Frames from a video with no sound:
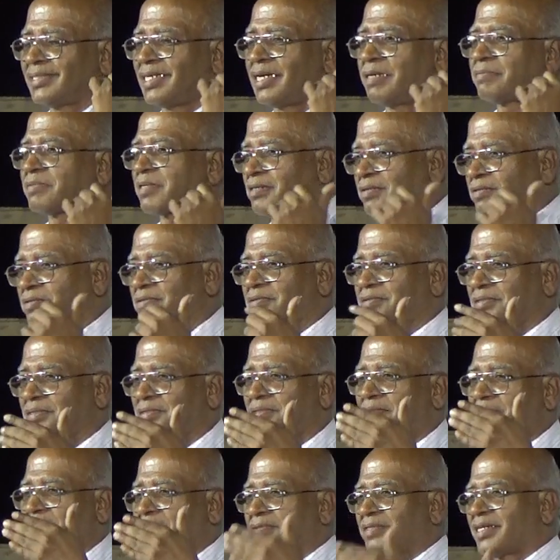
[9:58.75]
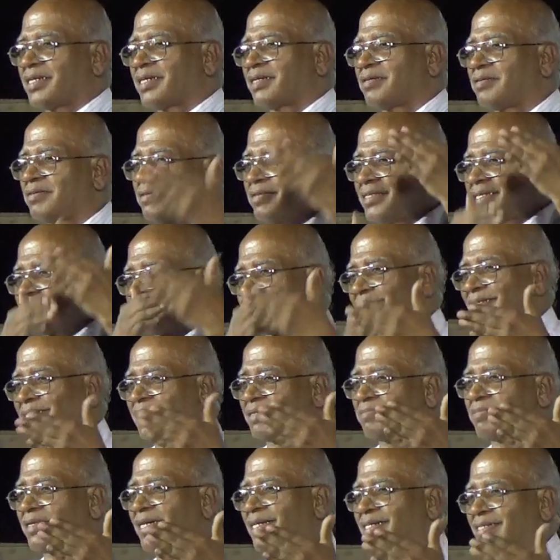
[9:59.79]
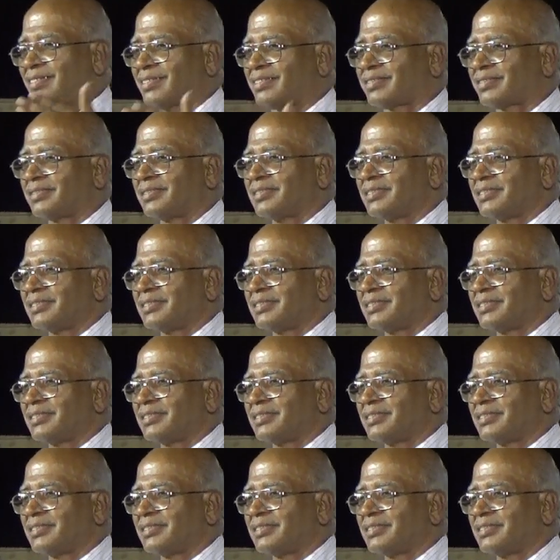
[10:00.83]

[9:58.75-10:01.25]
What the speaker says: after you gave your demands,